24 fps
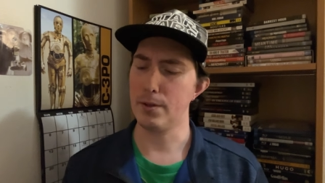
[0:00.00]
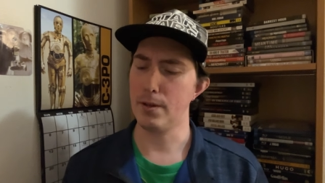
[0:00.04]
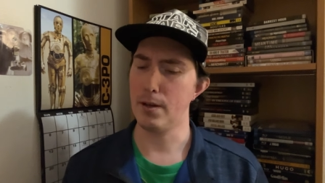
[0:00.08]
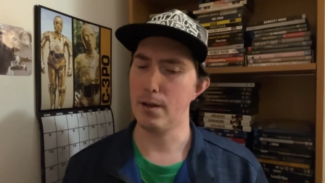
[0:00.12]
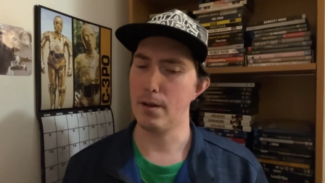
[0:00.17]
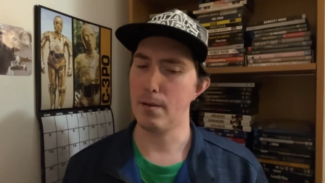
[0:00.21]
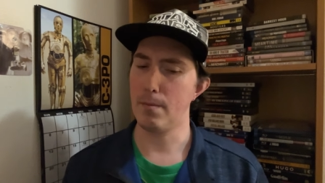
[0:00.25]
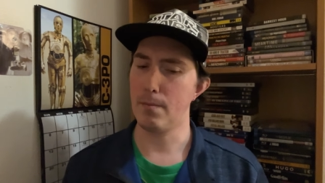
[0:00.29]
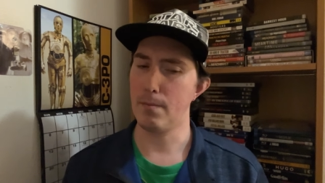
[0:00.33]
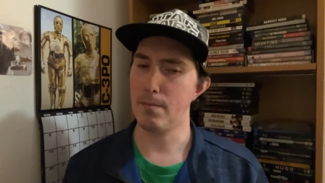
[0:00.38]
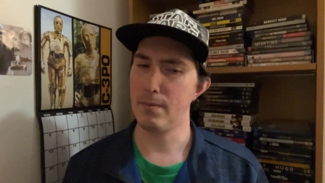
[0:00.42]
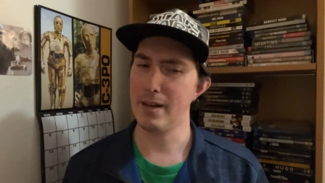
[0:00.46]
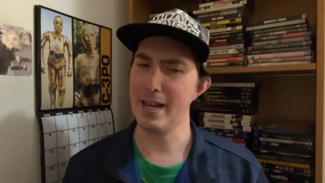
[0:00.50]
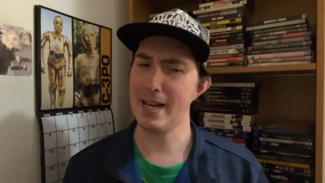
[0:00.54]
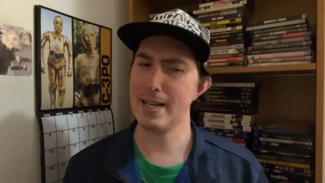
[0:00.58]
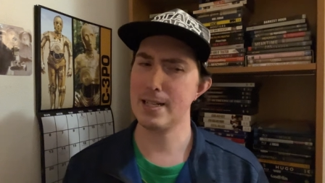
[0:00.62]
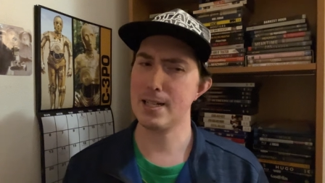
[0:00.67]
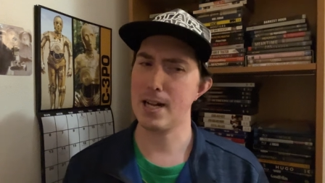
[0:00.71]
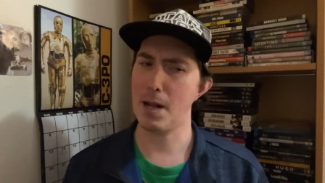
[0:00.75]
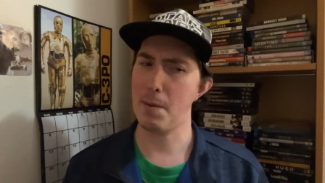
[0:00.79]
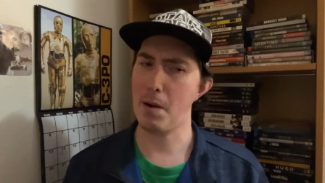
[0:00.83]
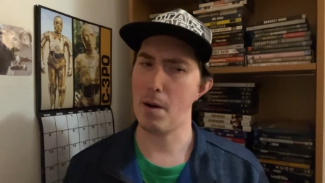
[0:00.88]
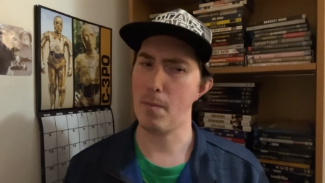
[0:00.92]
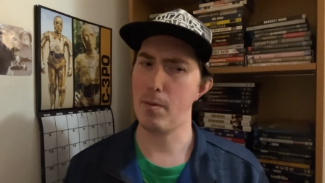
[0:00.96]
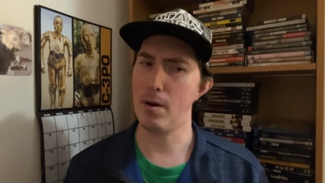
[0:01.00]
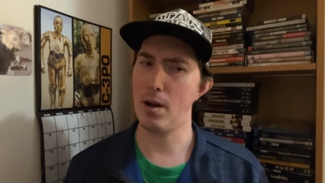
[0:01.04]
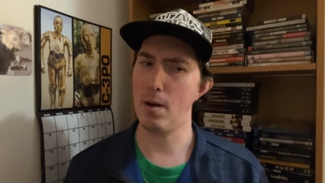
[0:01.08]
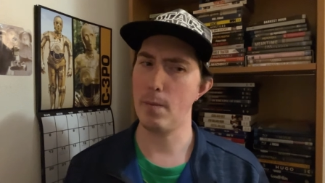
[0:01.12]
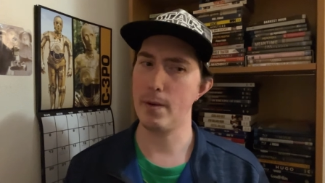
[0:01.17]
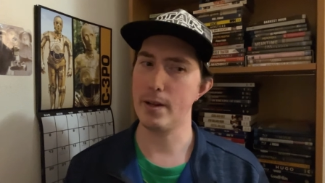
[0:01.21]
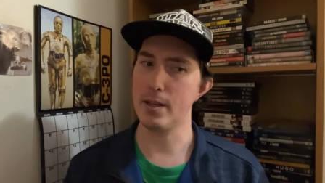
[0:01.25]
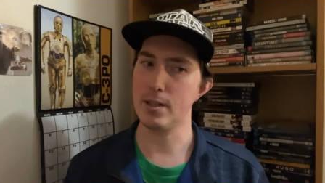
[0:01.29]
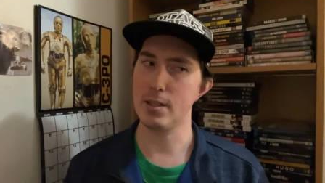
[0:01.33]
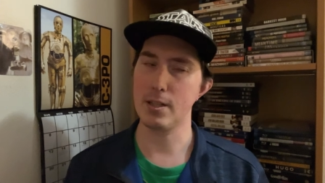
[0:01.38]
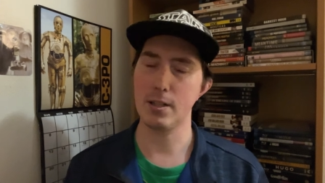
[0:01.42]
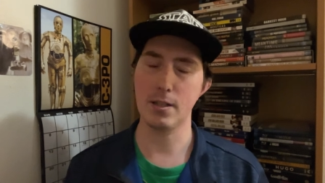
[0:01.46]
Um, next time I'll
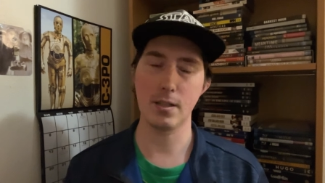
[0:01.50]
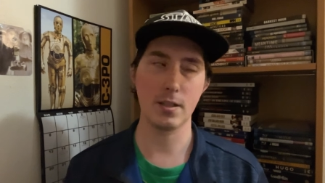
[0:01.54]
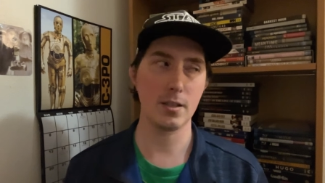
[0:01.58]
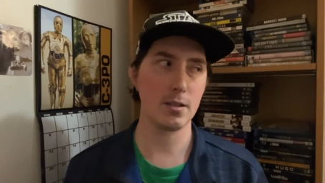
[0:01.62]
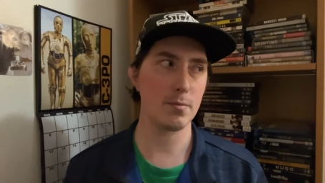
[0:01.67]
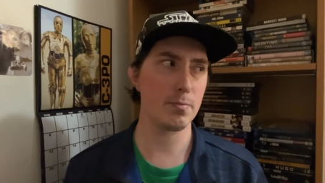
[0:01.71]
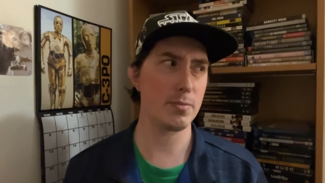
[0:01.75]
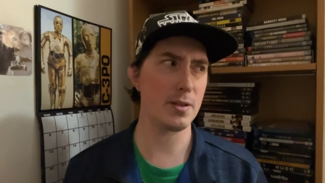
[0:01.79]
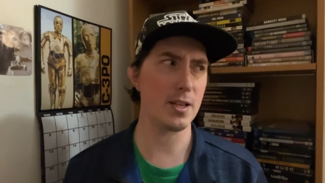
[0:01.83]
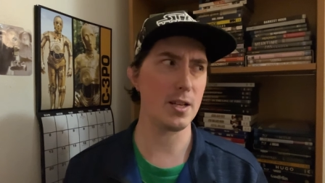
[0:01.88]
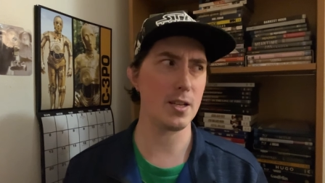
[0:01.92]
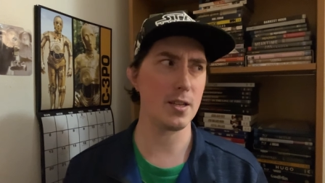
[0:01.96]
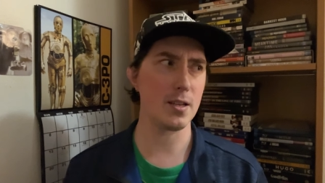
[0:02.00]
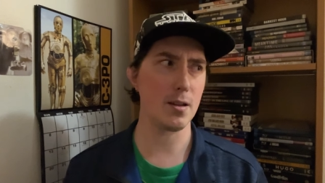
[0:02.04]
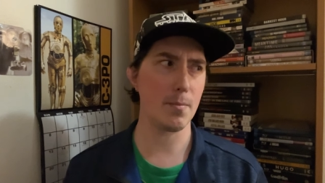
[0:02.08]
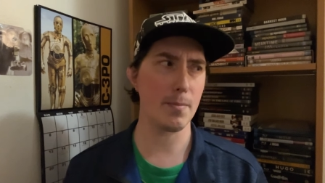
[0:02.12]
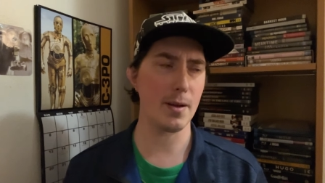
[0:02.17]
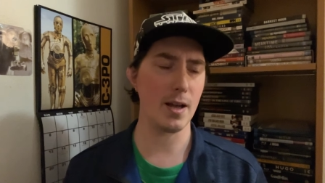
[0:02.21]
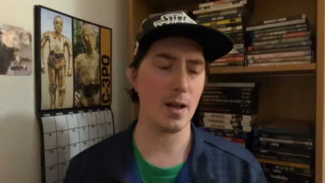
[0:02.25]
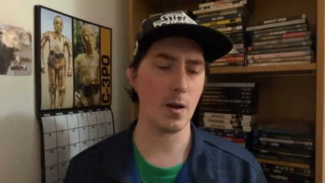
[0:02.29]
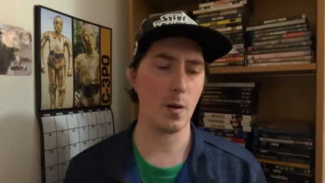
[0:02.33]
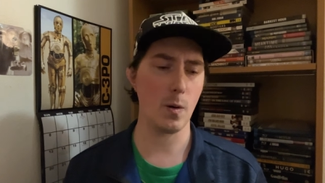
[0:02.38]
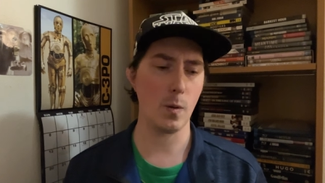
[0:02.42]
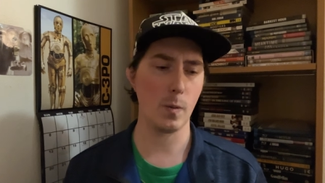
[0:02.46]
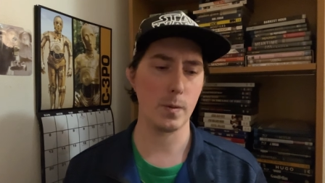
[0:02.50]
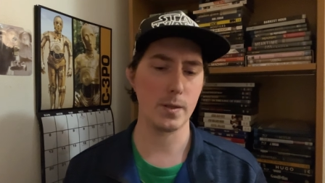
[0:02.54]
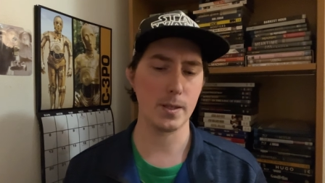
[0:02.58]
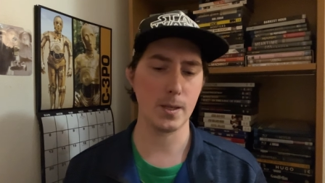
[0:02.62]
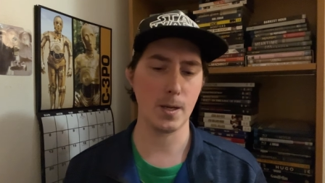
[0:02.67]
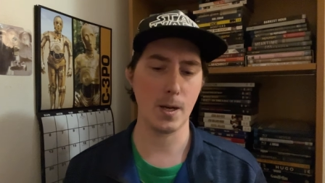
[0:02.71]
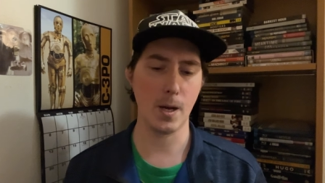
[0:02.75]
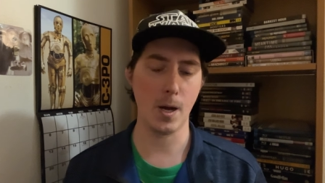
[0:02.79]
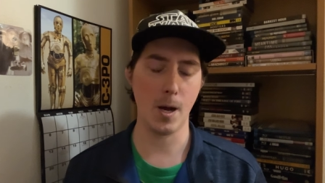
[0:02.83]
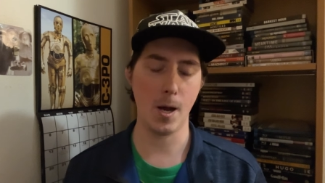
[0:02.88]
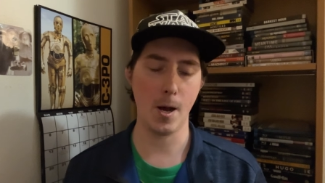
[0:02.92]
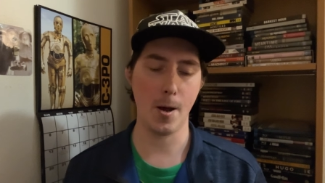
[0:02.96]
probably speak about
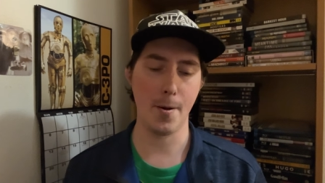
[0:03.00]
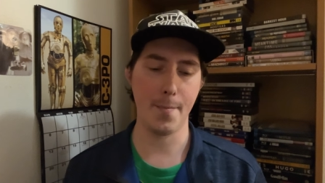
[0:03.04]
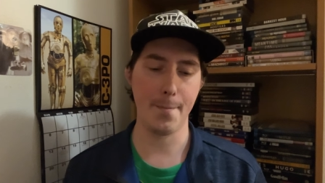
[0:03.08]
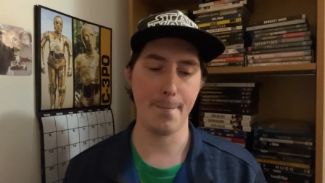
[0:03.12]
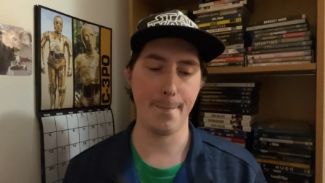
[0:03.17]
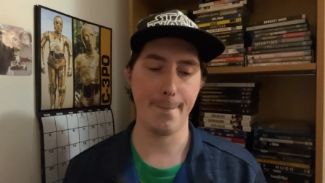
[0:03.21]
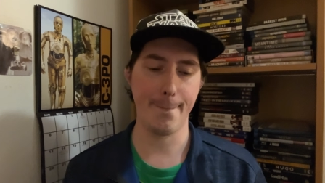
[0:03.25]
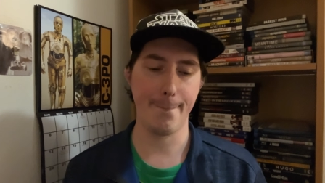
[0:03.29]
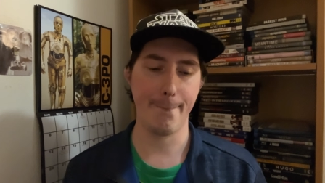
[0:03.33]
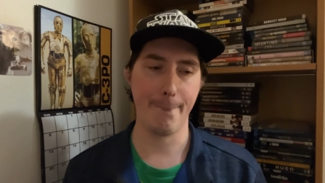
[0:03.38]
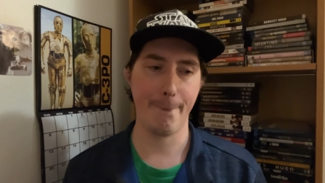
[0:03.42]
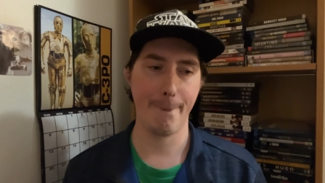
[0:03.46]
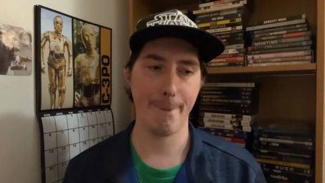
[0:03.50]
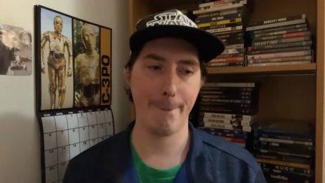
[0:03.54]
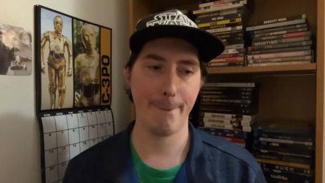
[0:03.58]
um,